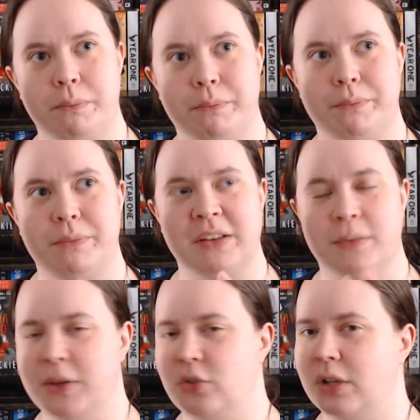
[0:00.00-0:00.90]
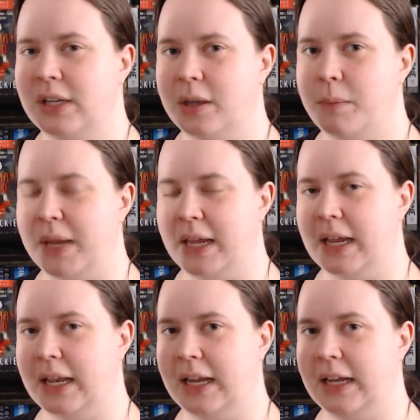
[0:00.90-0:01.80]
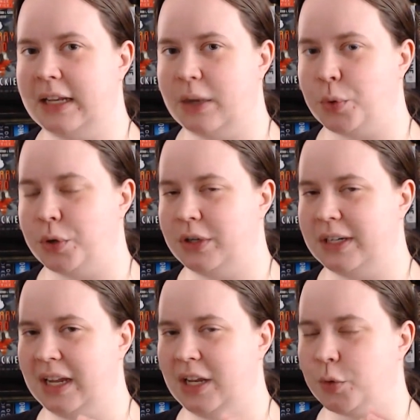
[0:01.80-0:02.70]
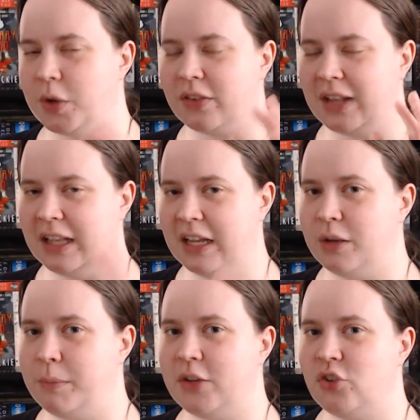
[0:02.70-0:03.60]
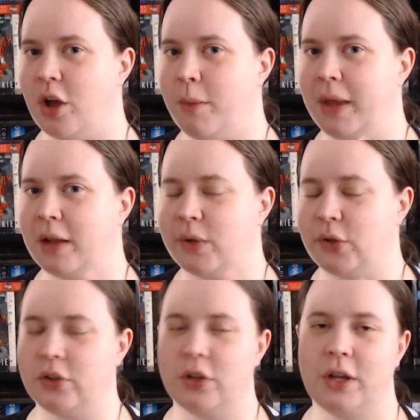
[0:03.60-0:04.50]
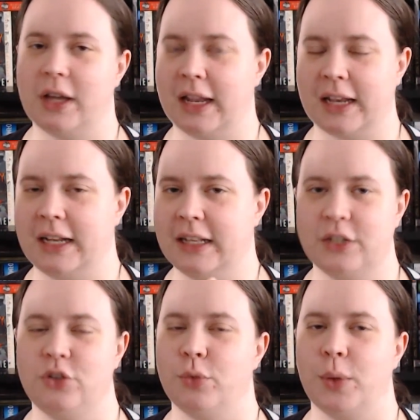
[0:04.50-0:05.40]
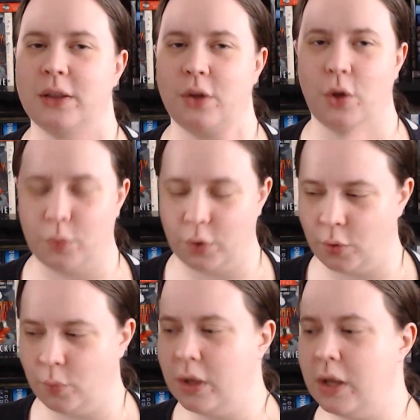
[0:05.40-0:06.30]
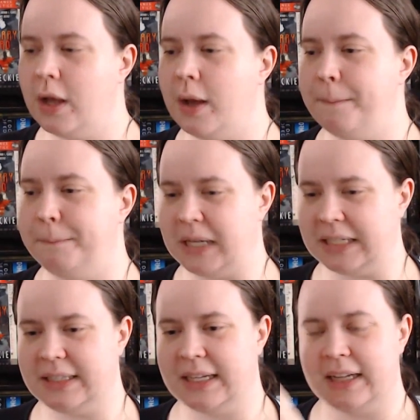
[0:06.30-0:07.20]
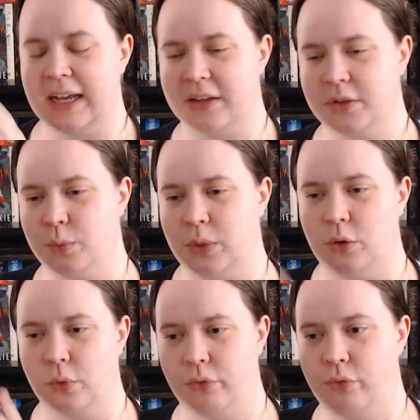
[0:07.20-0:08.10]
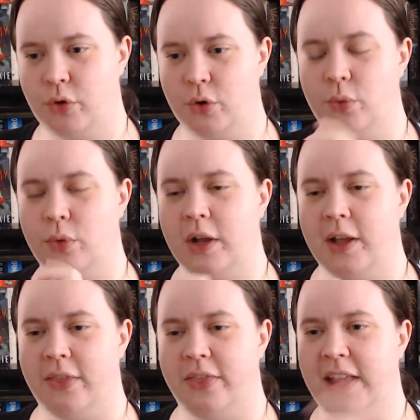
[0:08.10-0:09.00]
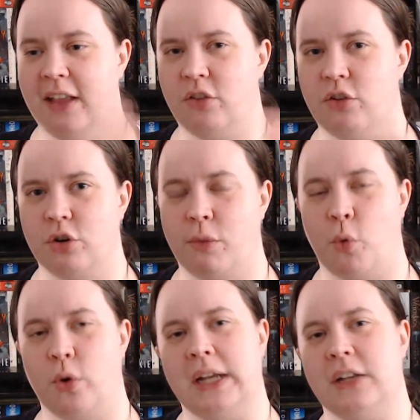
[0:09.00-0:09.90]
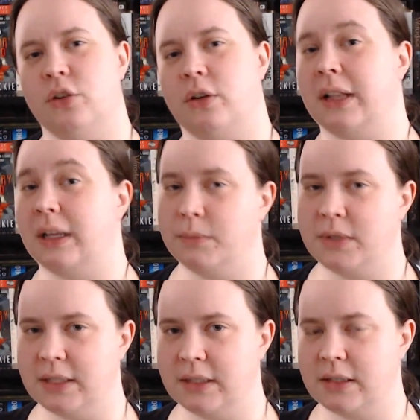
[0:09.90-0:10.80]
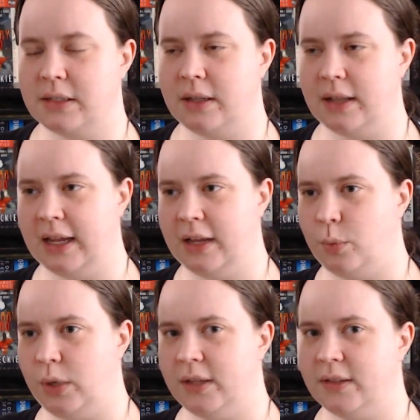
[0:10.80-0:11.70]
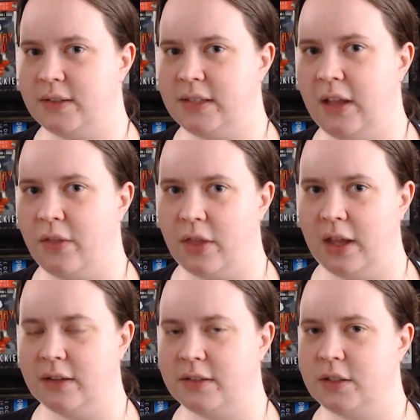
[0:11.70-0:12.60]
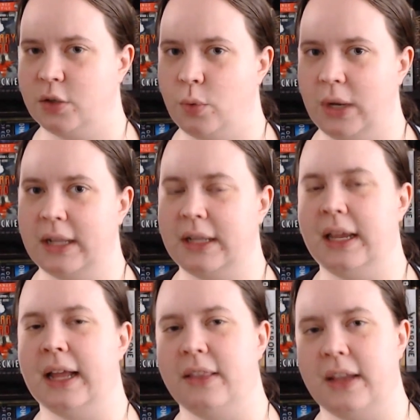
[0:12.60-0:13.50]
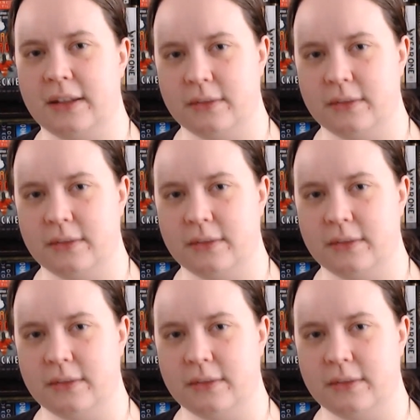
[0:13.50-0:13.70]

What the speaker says: especially in the beginning. It was a little bit choppy and I literally went, oh no. But then as we go through, these turn more into glimpses, like we see things quickly and then